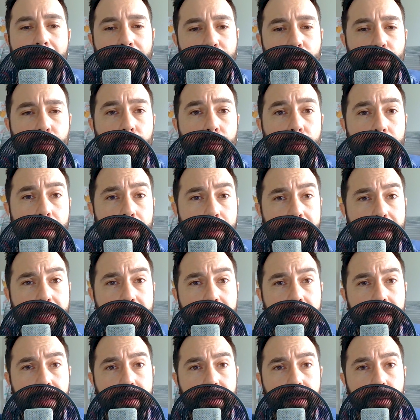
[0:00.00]
have to
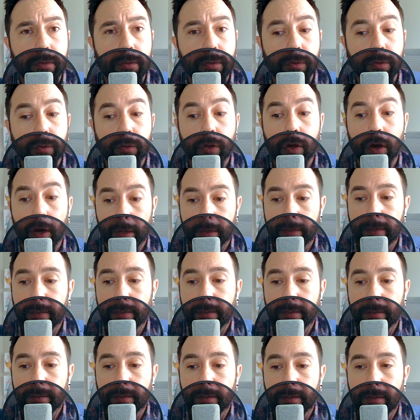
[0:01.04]
really
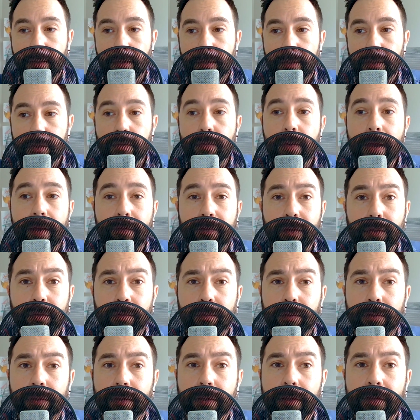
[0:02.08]
look. You have to
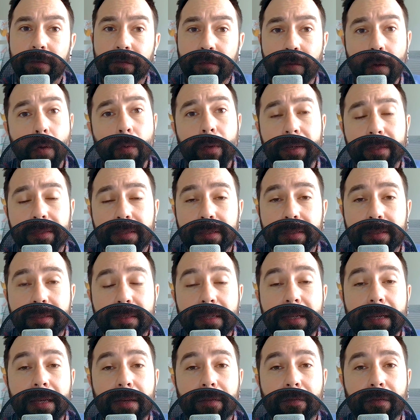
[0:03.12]
really focus and
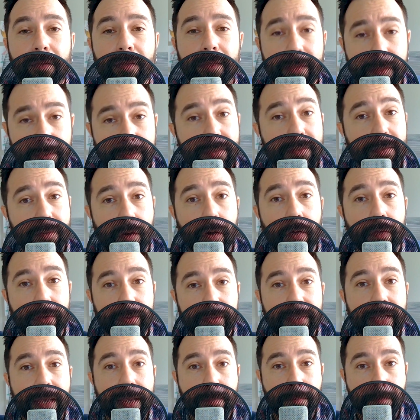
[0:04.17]
see if this is all the
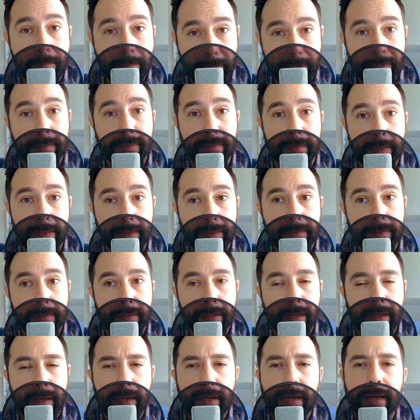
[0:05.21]
same business.
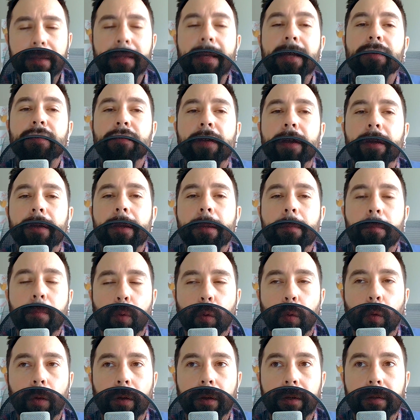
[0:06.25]
And that's very
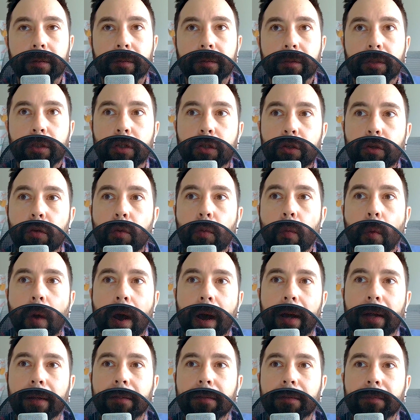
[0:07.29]
important. You
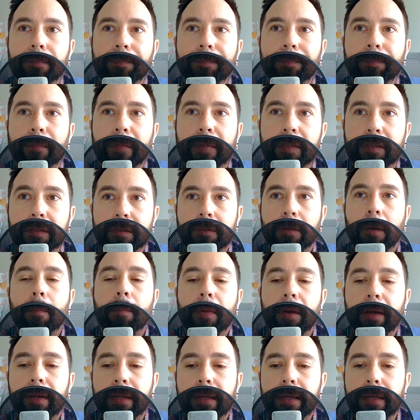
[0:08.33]
want
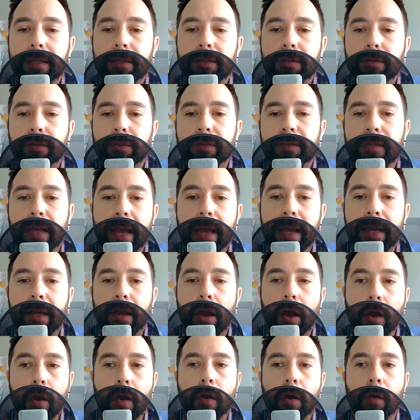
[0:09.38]
somebody to
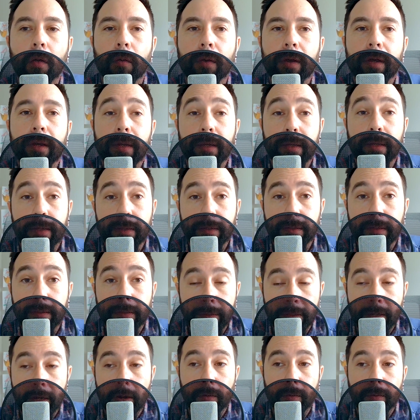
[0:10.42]
say, oh,
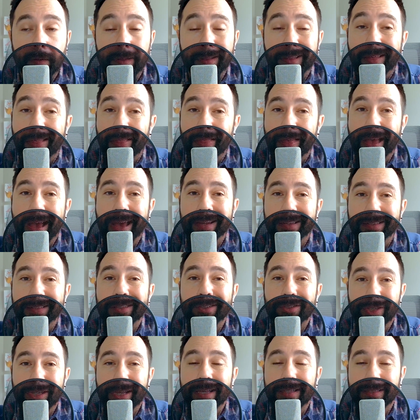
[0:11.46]
you know, that is the
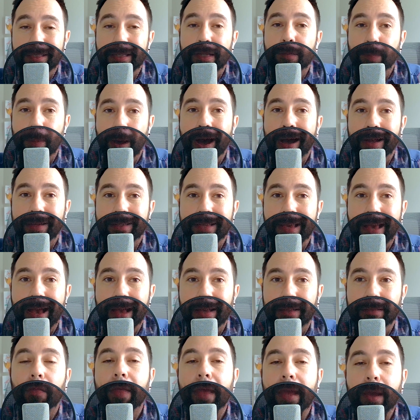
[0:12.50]
G S D
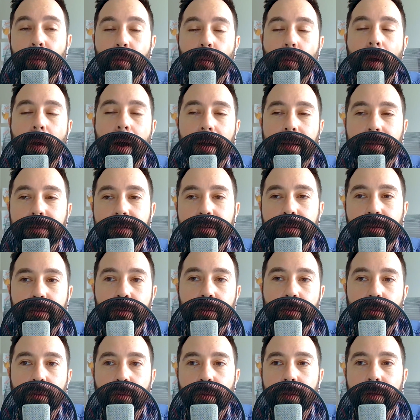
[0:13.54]
Podcast. They want
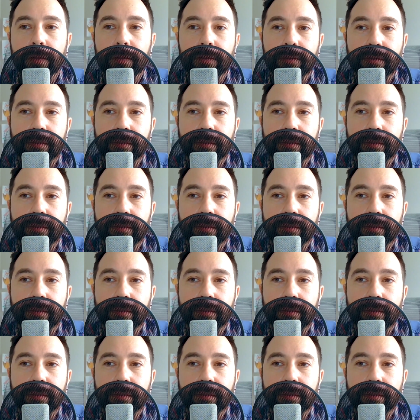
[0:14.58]
to